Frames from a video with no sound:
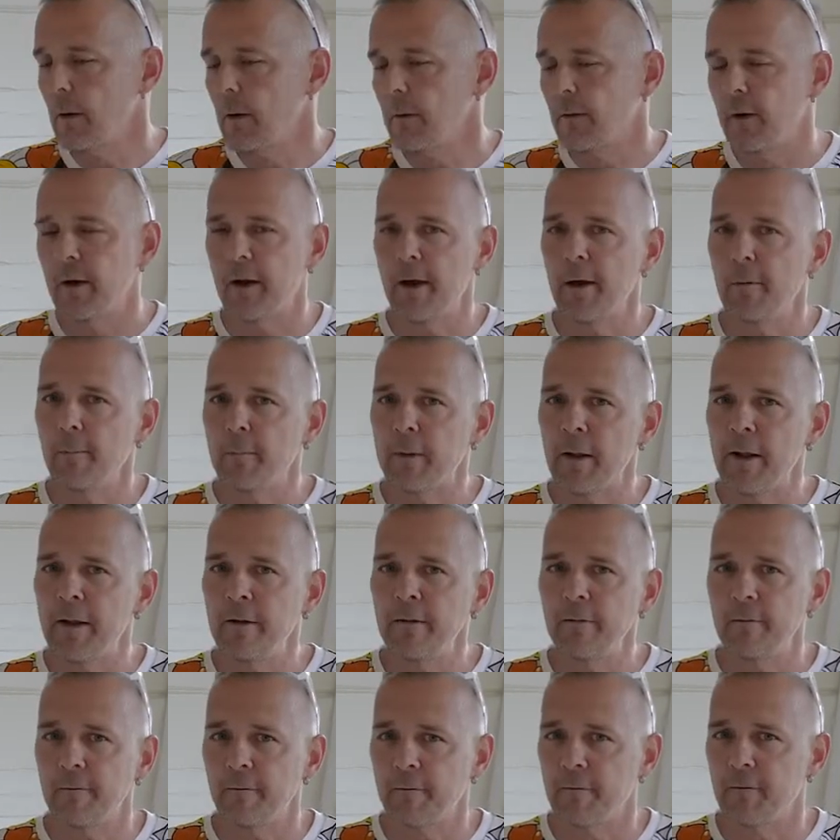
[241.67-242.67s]
The
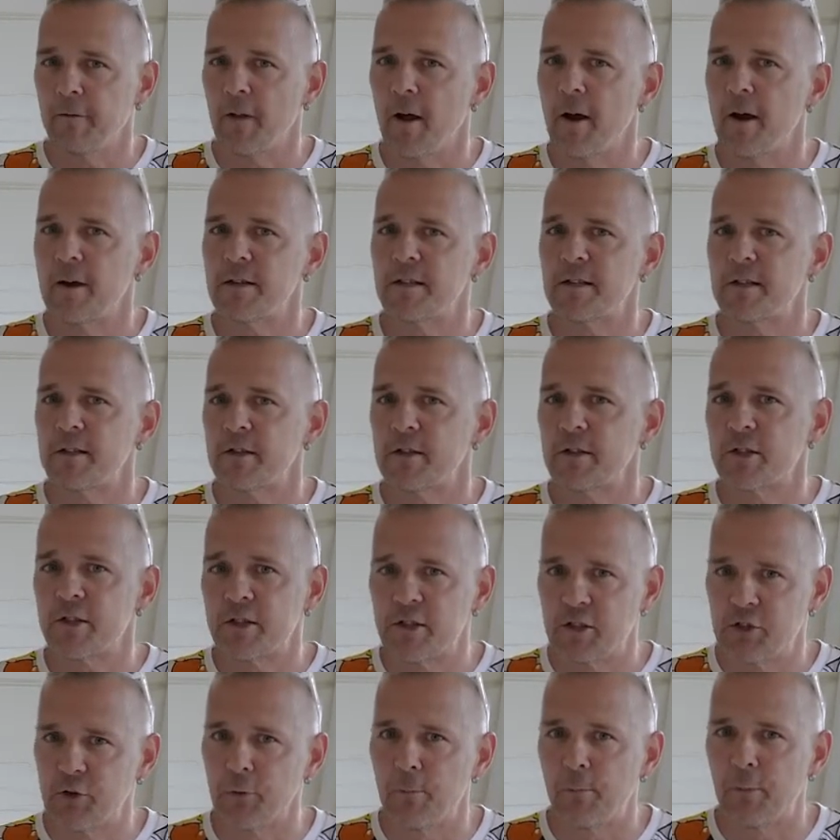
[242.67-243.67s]
airplane flies
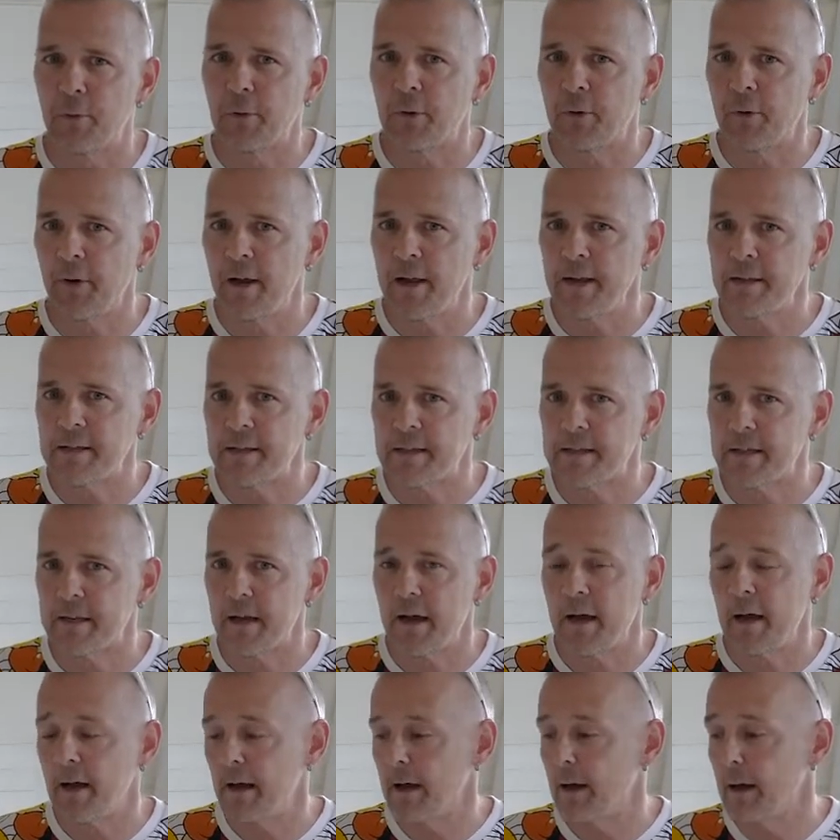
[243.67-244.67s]
super great.
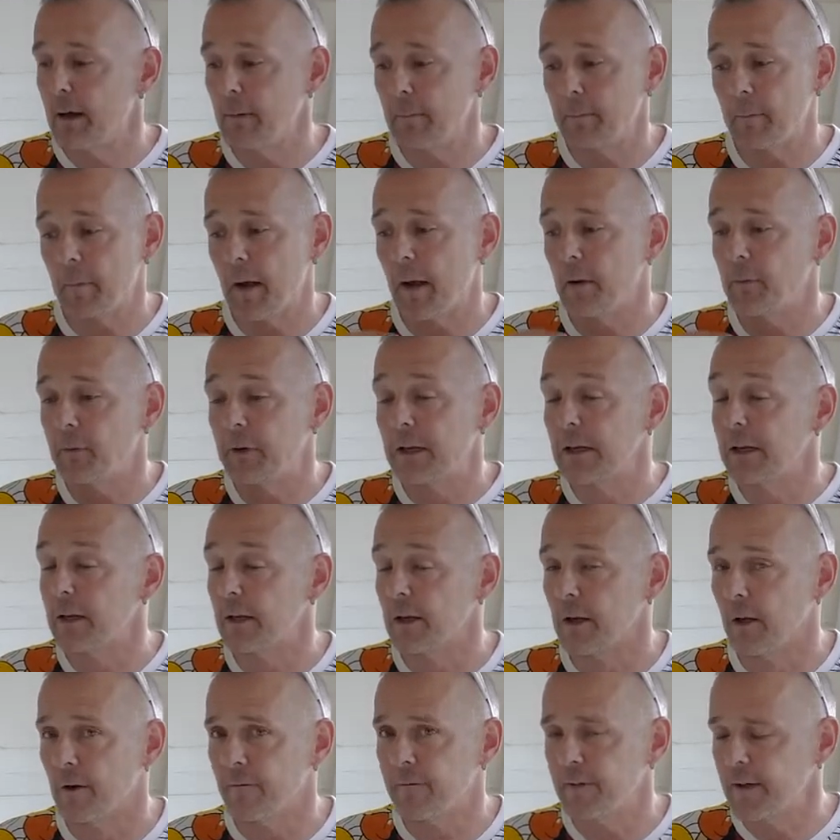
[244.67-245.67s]
I really
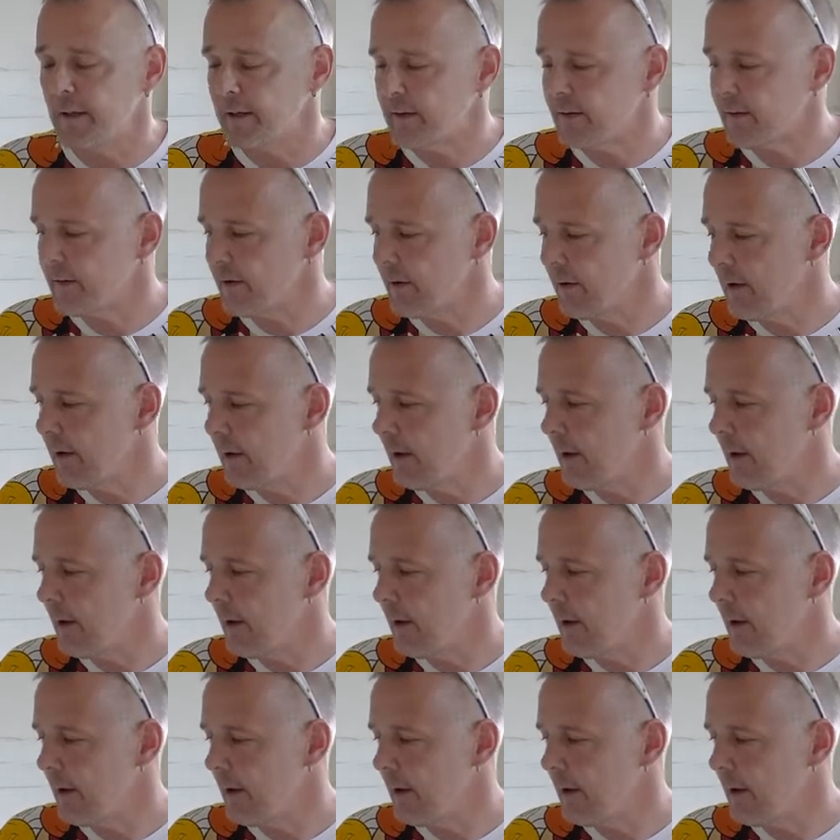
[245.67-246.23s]
love it.